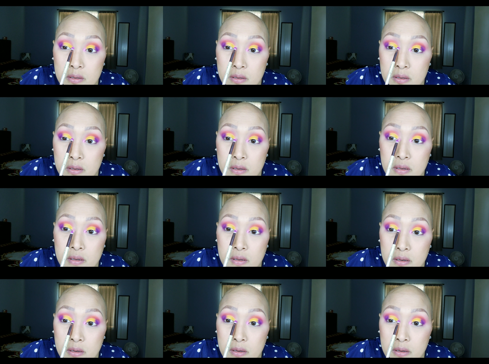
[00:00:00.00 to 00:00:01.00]

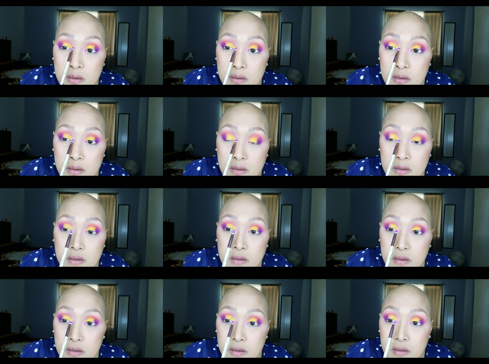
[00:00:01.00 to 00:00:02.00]

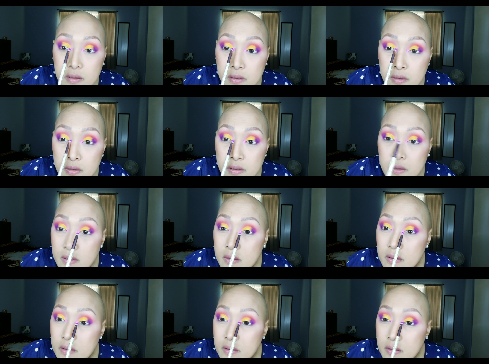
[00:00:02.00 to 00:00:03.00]

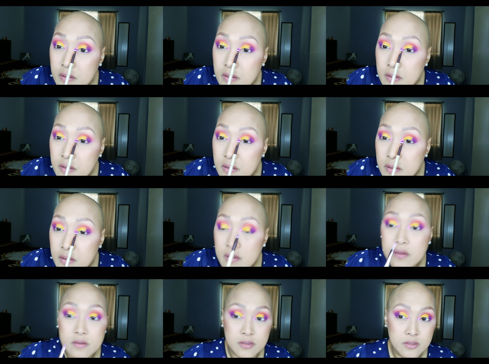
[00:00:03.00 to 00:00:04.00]

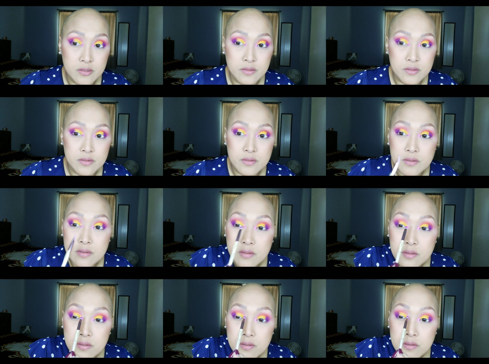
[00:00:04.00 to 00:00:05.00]

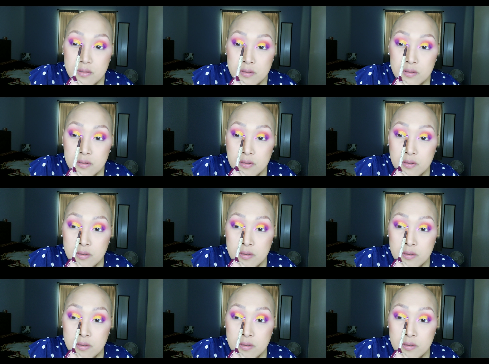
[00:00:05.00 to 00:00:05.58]
(no one is talking)